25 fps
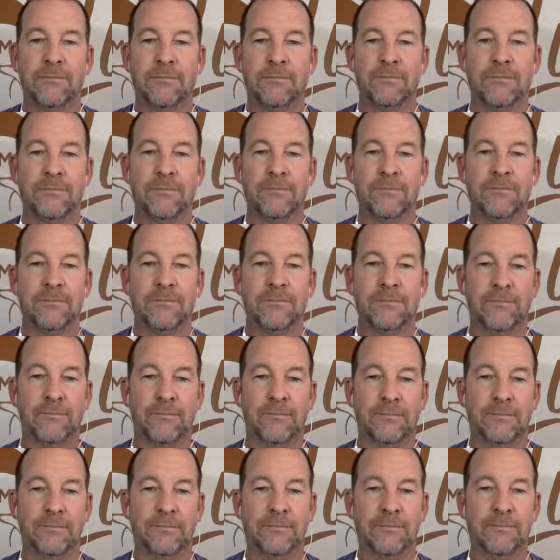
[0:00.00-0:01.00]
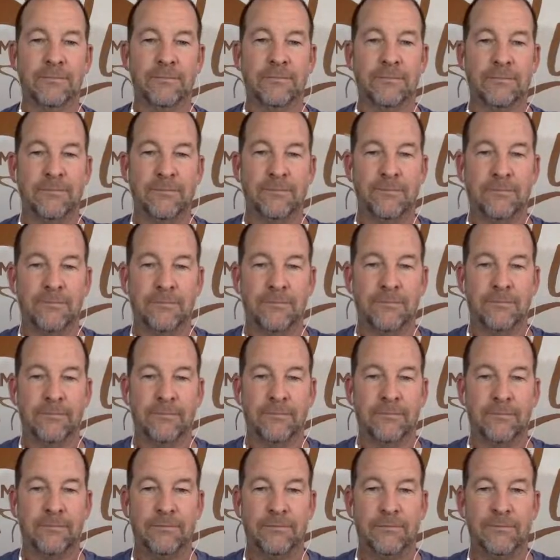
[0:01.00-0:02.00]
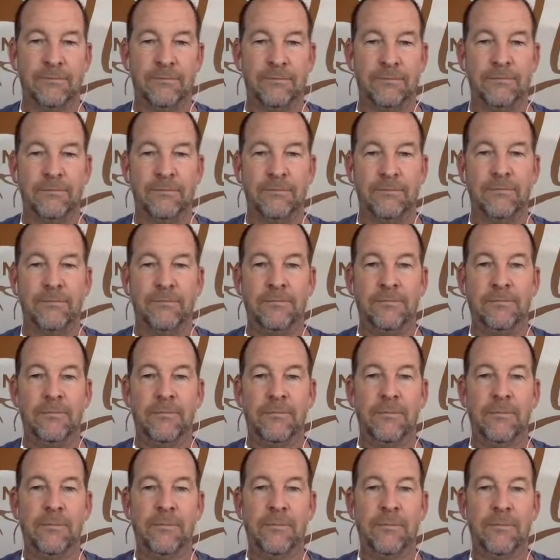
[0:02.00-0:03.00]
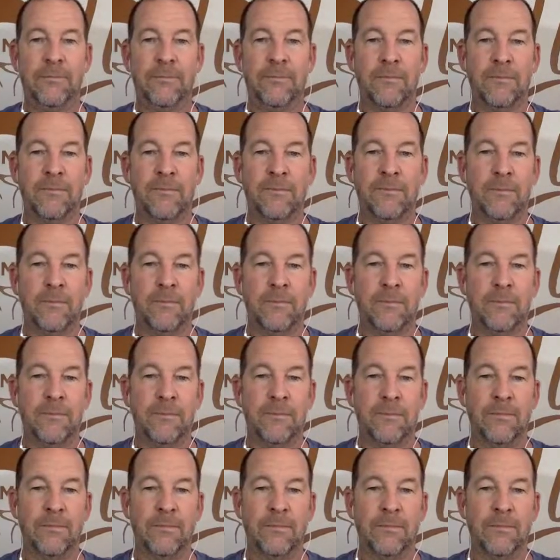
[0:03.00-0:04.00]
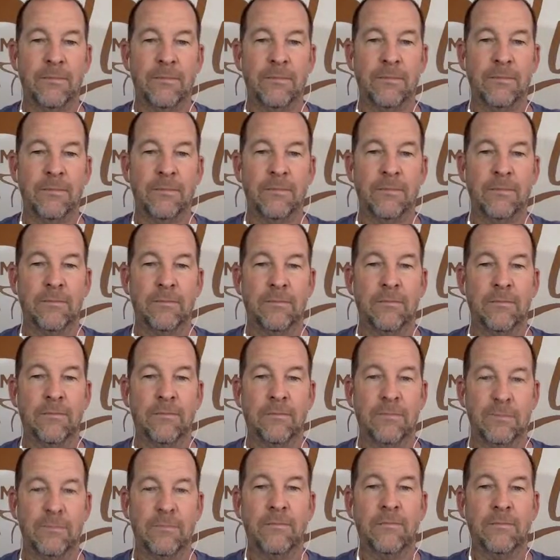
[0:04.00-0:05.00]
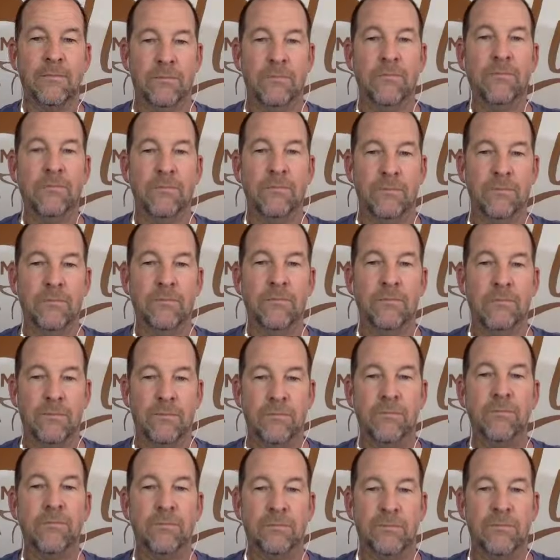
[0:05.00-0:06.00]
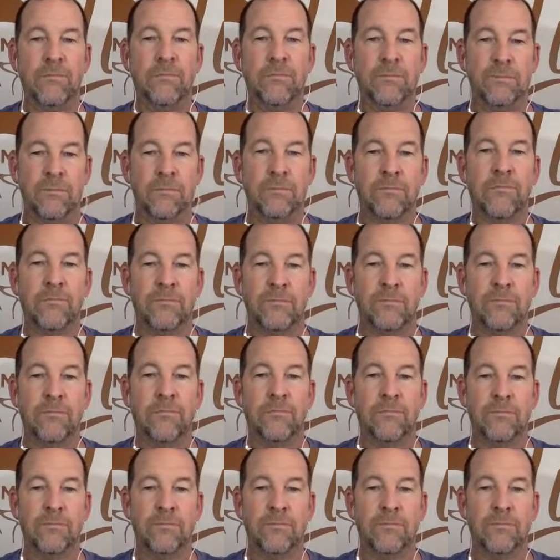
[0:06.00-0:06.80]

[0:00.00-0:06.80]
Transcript: This person isn't speaking.